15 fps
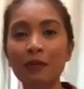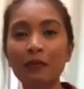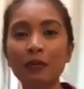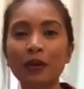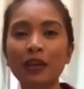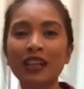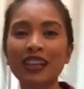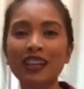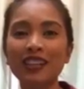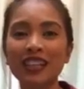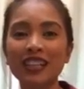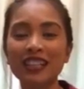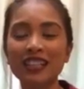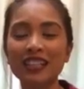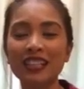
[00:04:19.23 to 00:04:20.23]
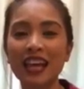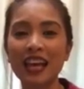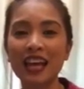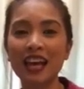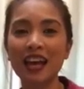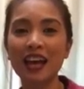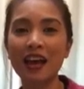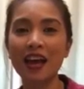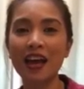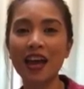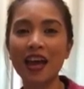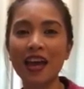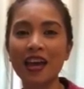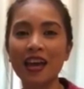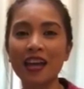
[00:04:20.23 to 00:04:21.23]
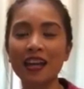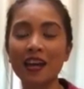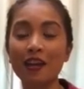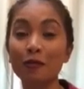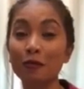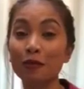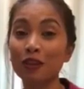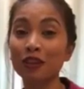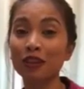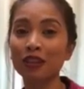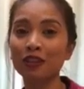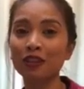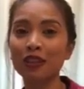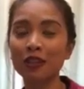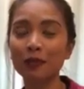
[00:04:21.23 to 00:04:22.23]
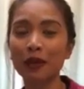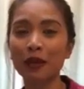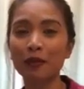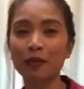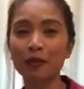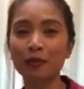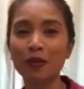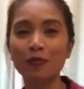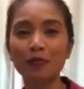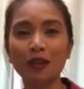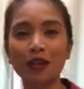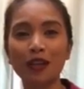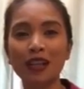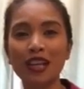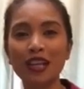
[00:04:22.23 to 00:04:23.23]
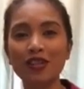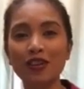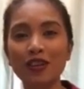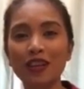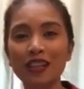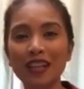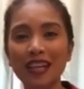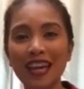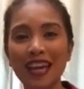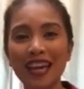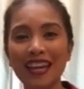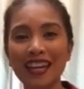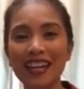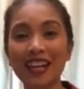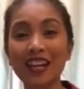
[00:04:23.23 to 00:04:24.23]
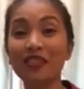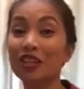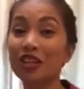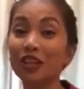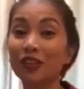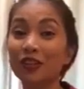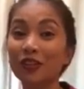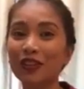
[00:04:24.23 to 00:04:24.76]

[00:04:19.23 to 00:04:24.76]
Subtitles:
Happy birthday, Eunice! And I hope you continue to inspire more people. Enjoy your day, and I love you!